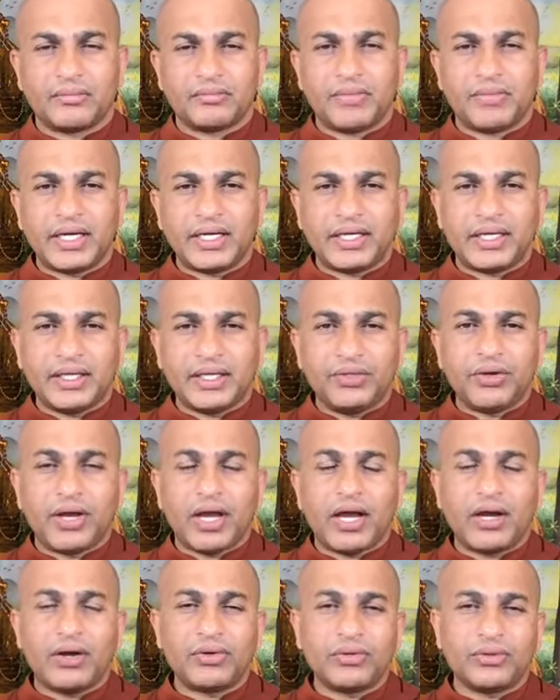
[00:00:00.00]
But you
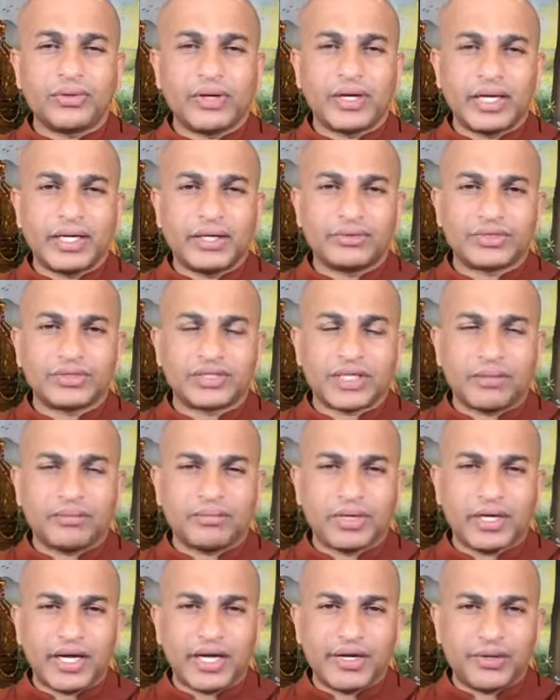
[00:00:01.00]
have to have
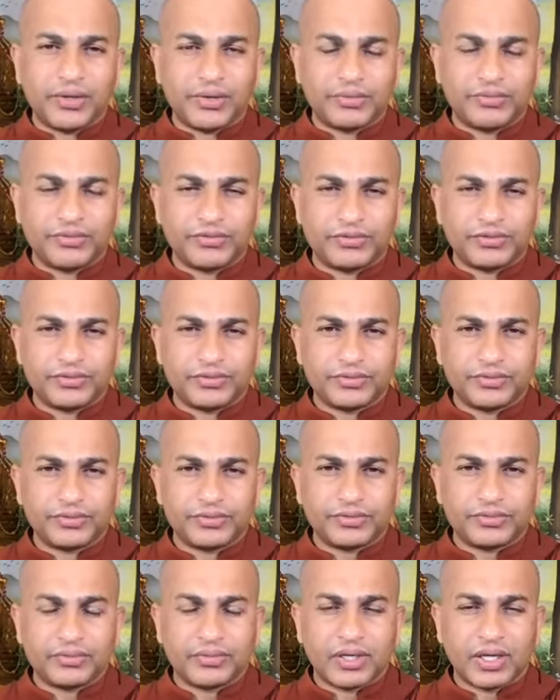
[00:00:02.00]
some kind of
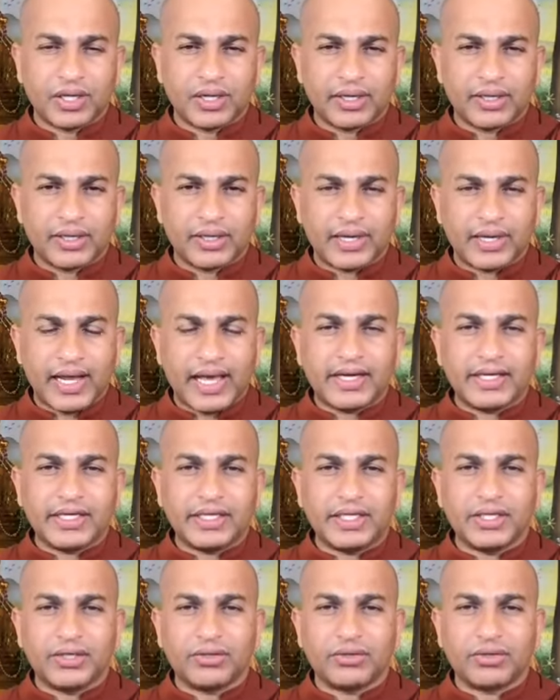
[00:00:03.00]

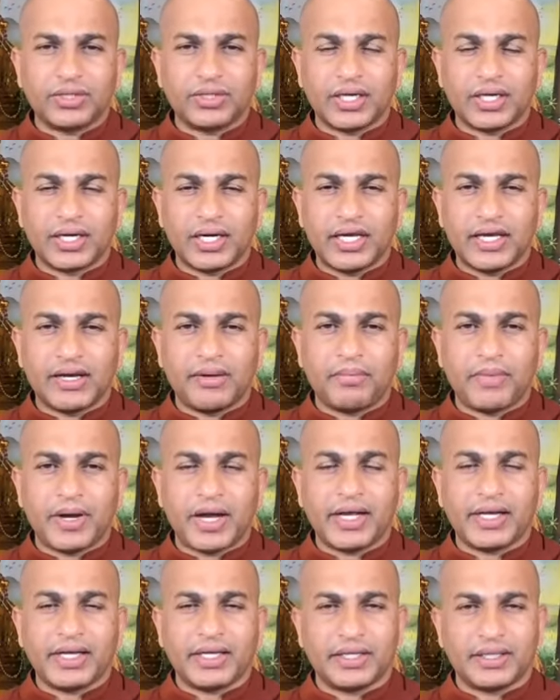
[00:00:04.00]
clarity or the clear
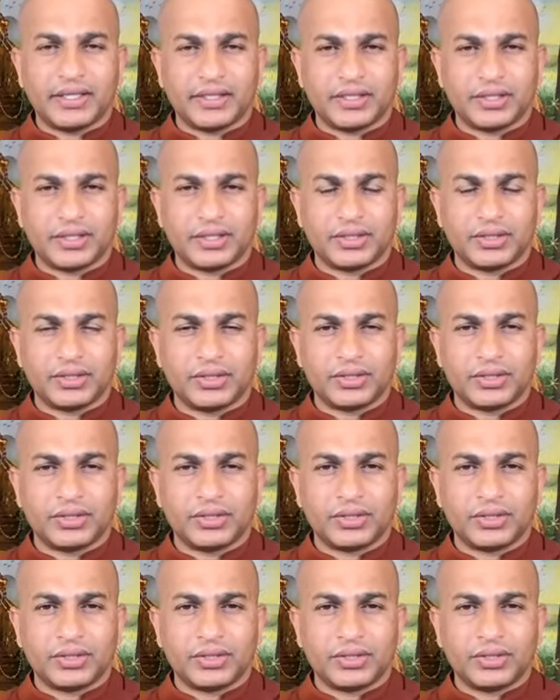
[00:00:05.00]
mind
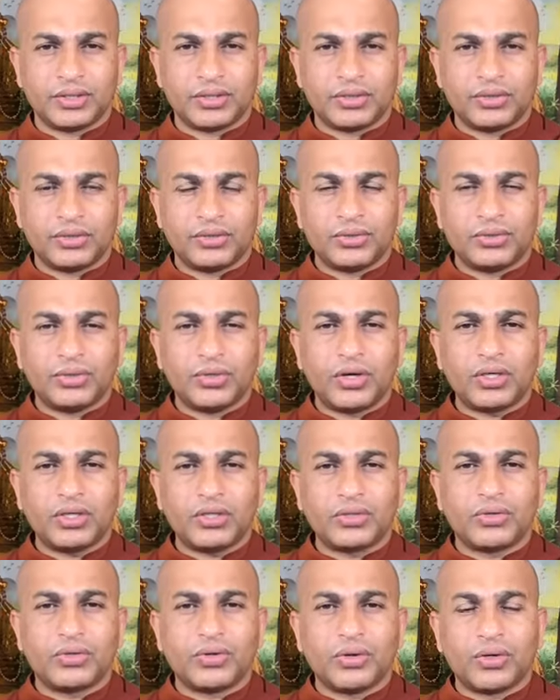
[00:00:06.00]
to
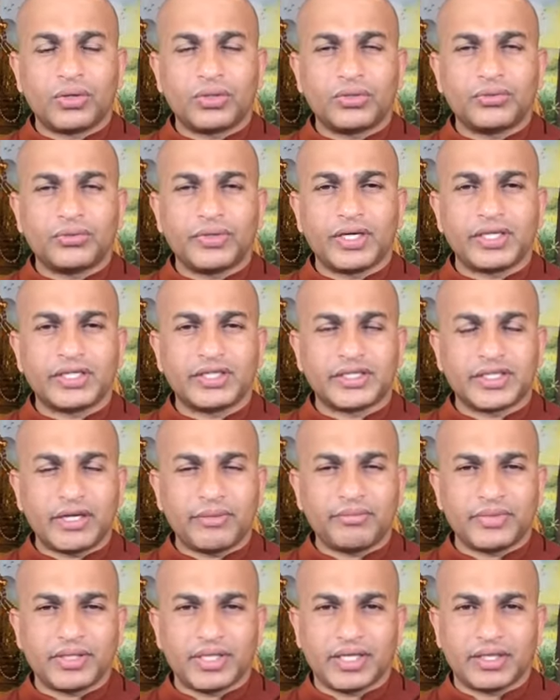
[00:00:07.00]
not go towards
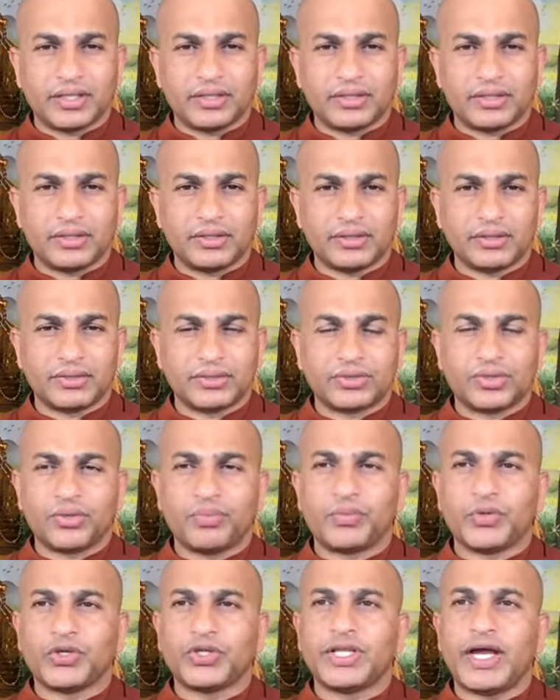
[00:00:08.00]
something. So
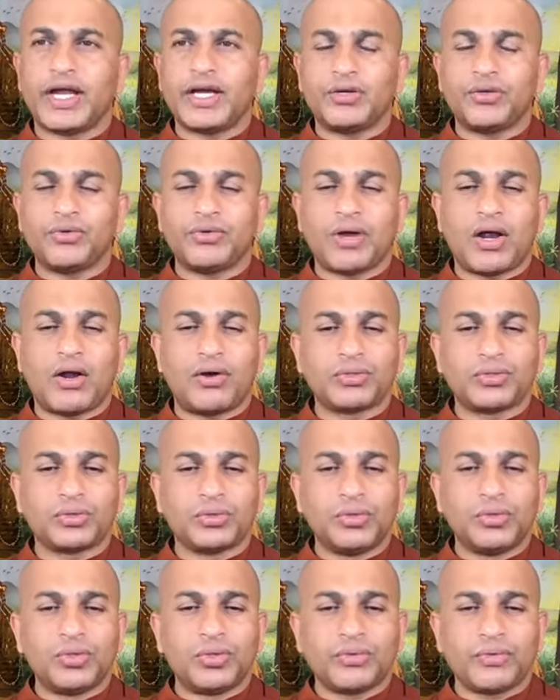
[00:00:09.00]
for that, you have to
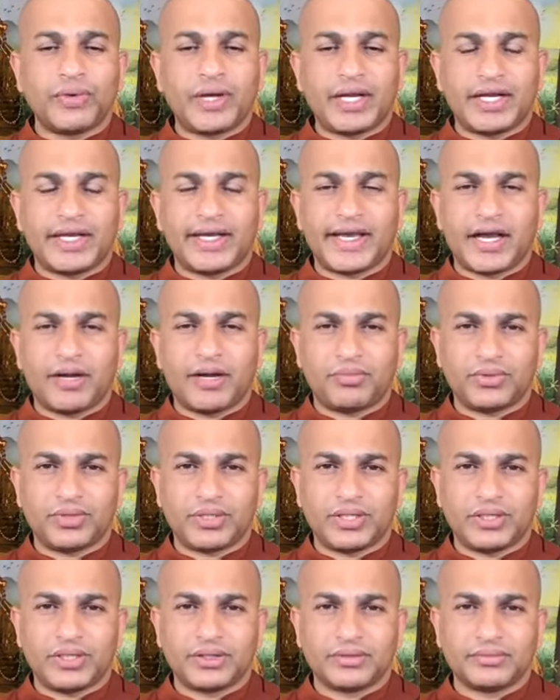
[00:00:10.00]
look very
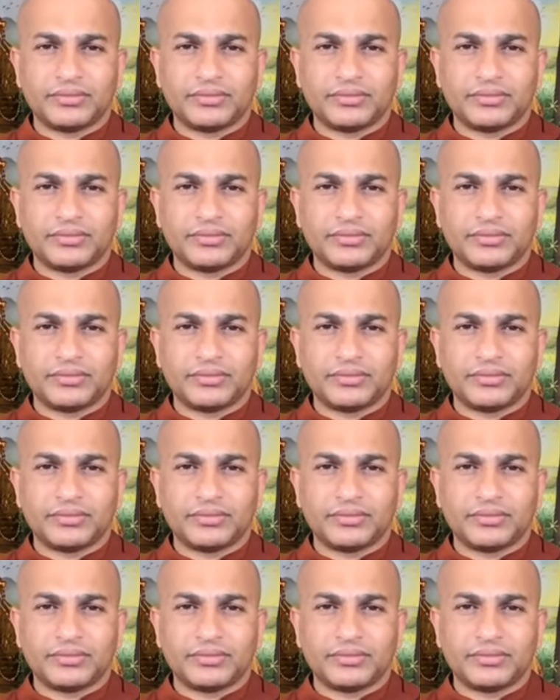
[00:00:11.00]
carefully